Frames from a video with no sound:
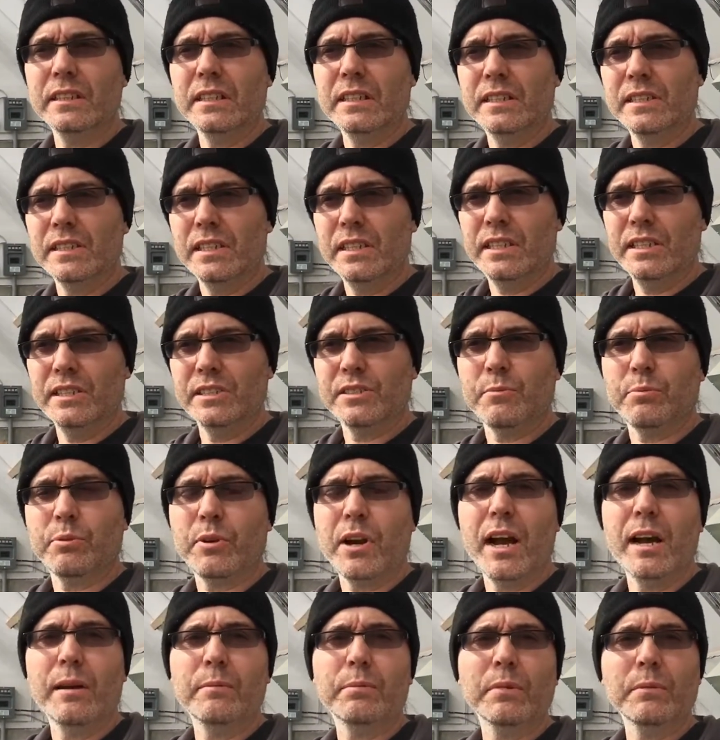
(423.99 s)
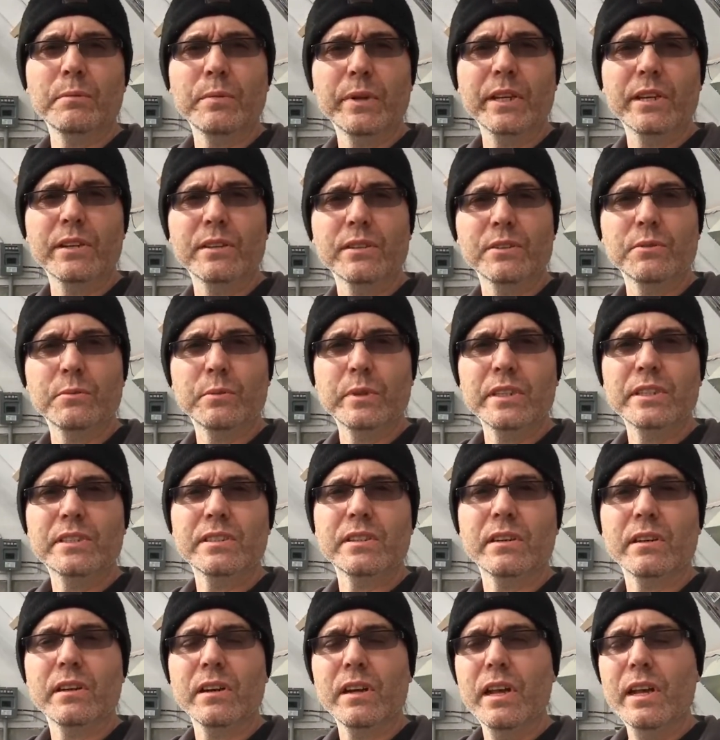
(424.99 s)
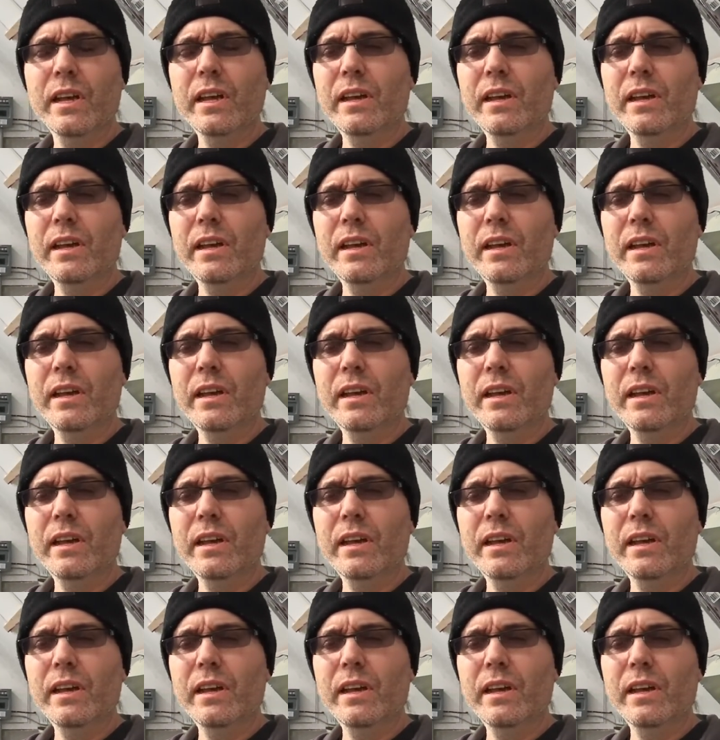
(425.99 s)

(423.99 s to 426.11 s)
is a problem here in the winter.